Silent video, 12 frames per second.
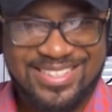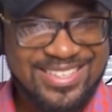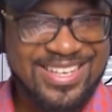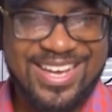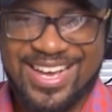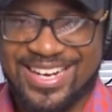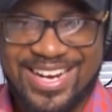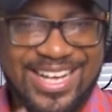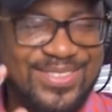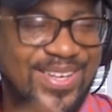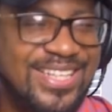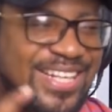Yeah,
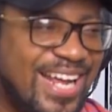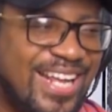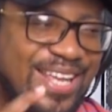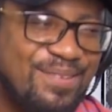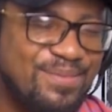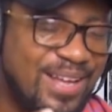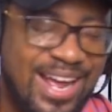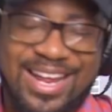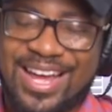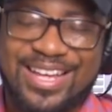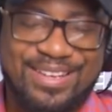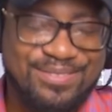that's one thing I
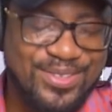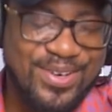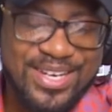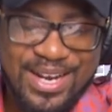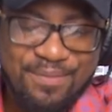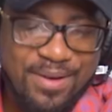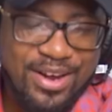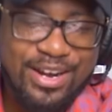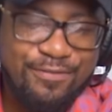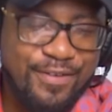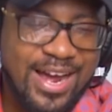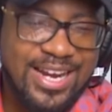keep talking about. The
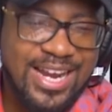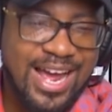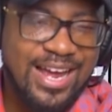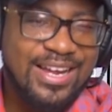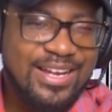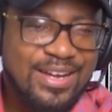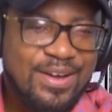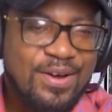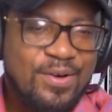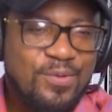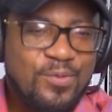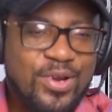fact that
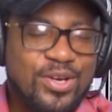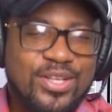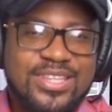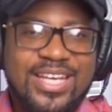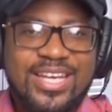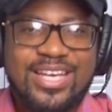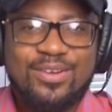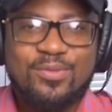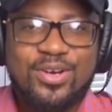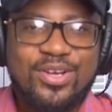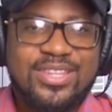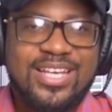we're not thinking
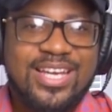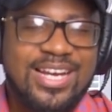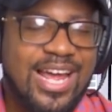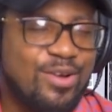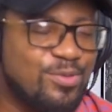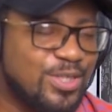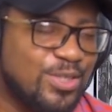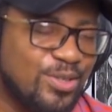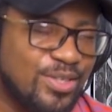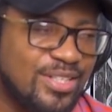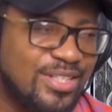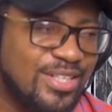like we
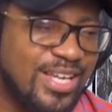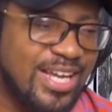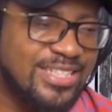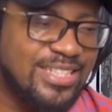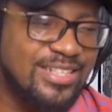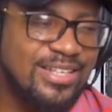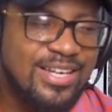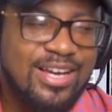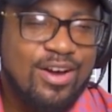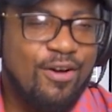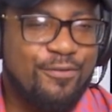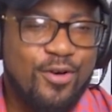should. You get it?
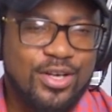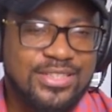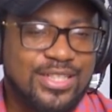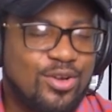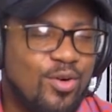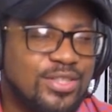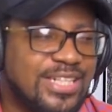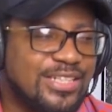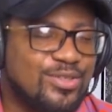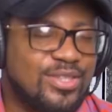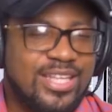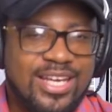Of course, they don't want us
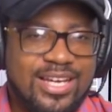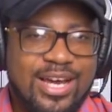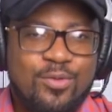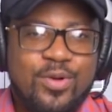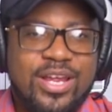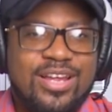to think, and